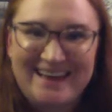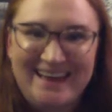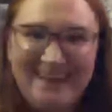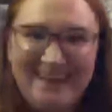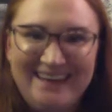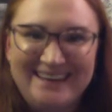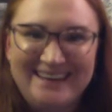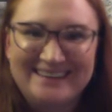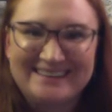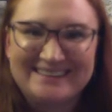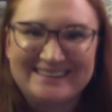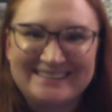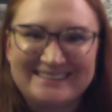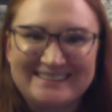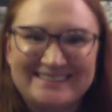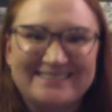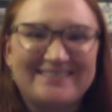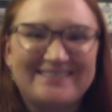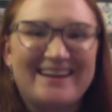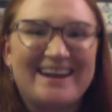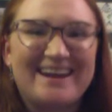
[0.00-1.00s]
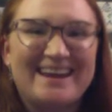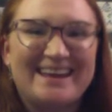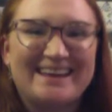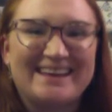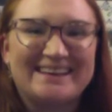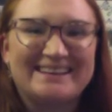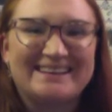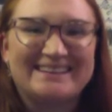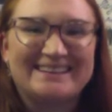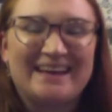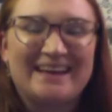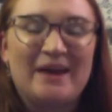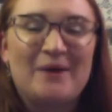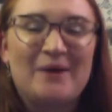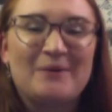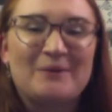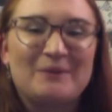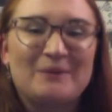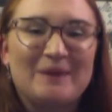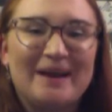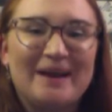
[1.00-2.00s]
Okay, ready.
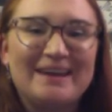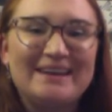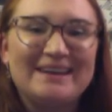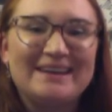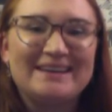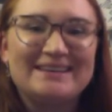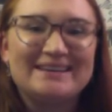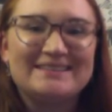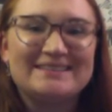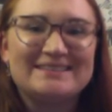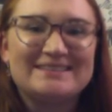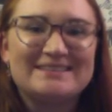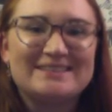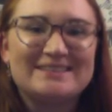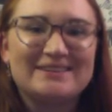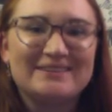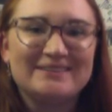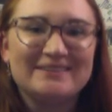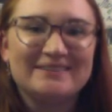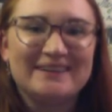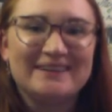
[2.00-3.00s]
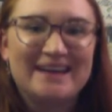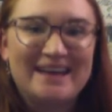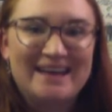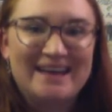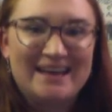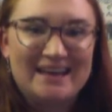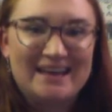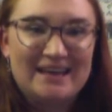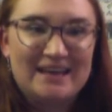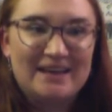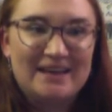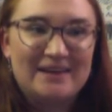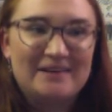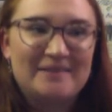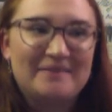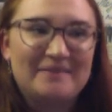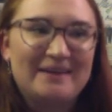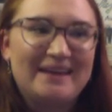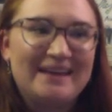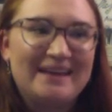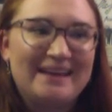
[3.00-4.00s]
One, two,
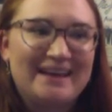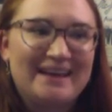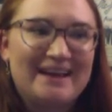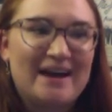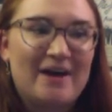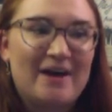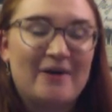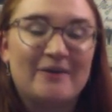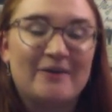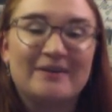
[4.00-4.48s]
here we